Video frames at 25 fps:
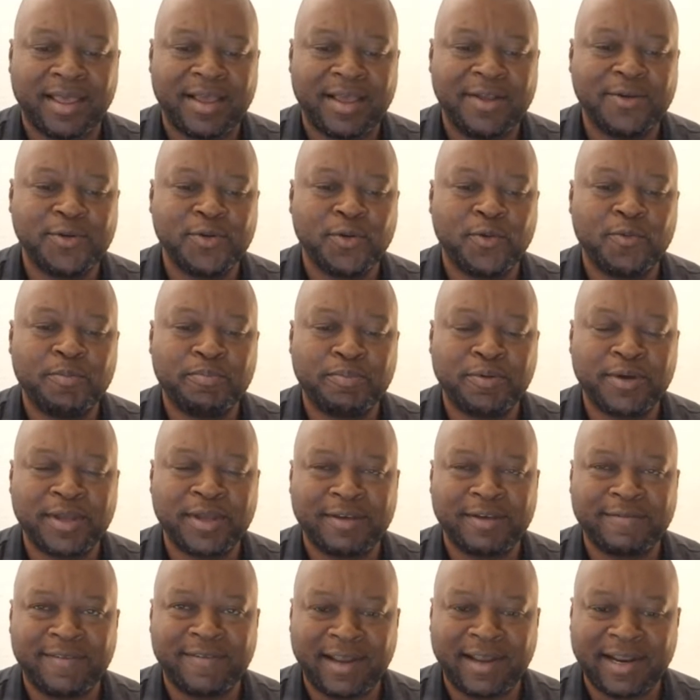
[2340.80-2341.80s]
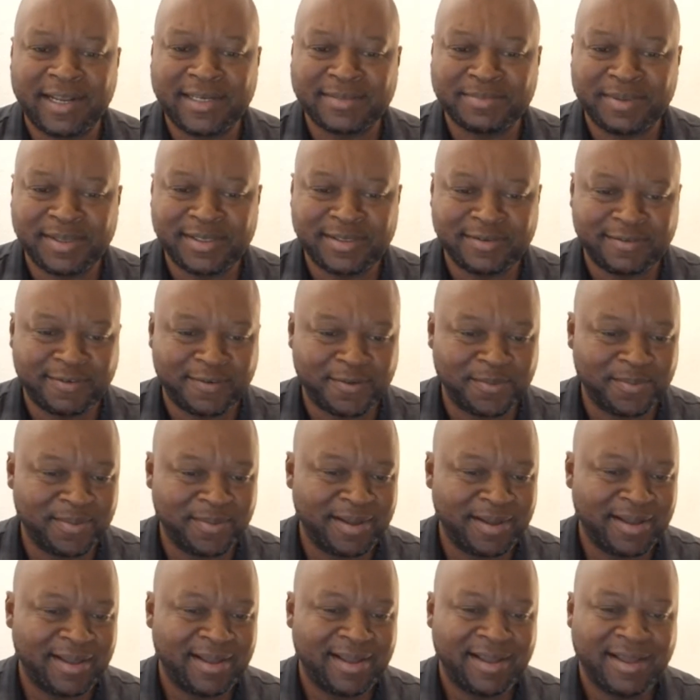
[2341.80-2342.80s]
and you book a very expensive room
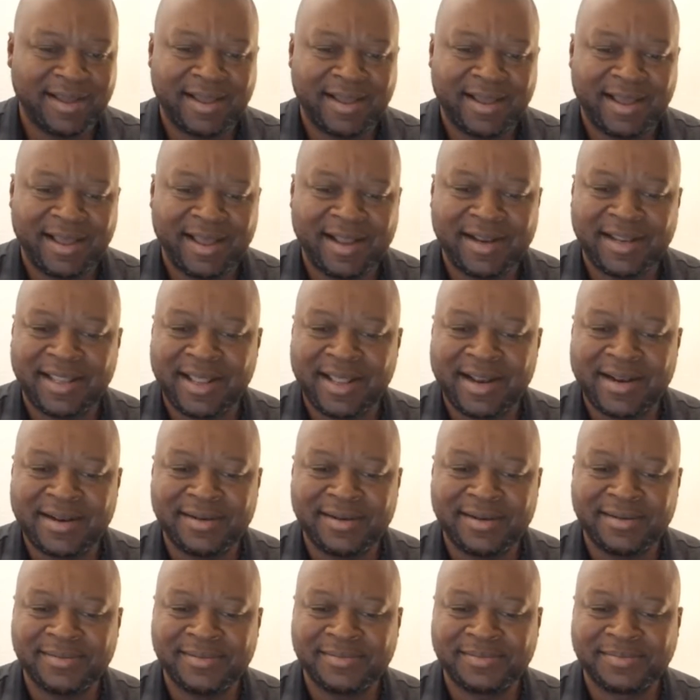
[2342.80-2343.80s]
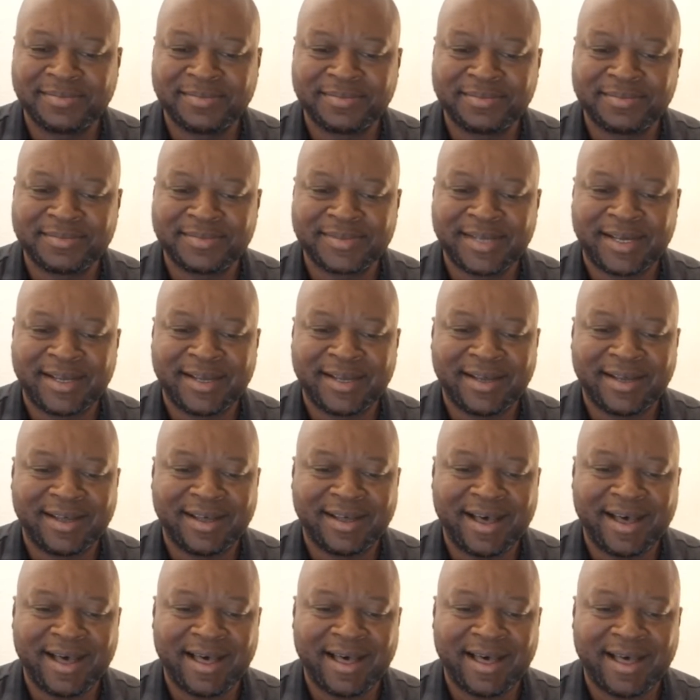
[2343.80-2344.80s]
and then
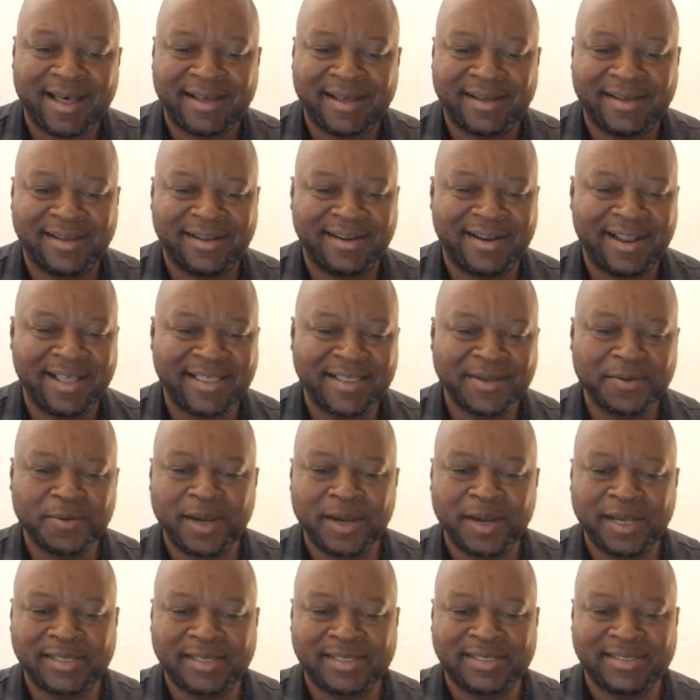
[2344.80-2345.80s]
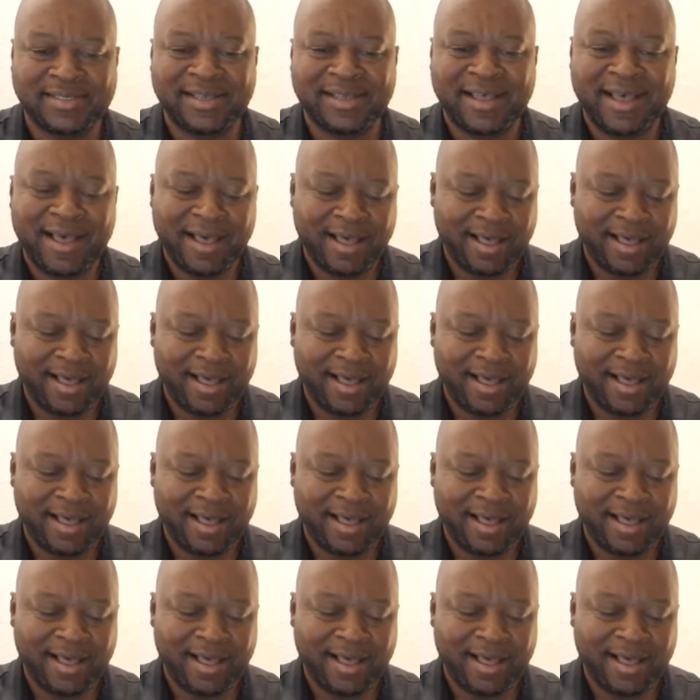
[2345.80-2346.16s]
nothing works.